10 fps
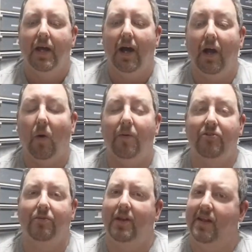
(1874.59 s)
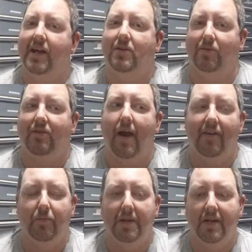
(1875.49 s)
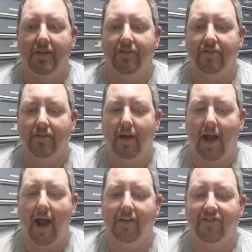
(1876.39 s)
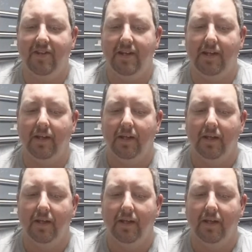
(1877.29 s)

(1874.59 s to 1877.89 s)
I always really like those guys because I see